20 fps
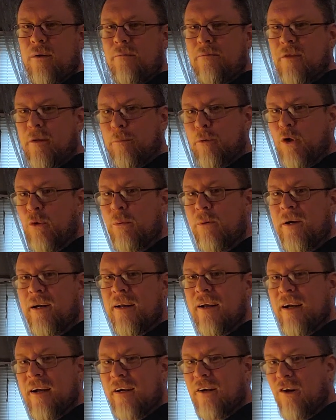the blueprint
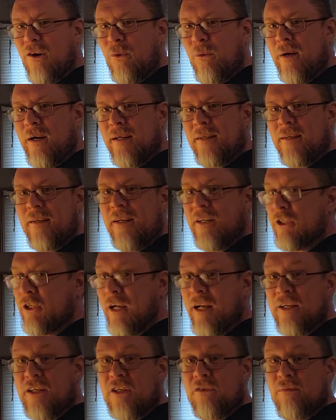I go with. It
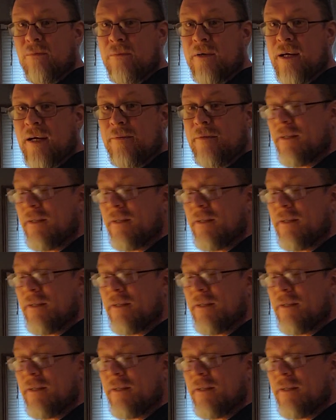changes from time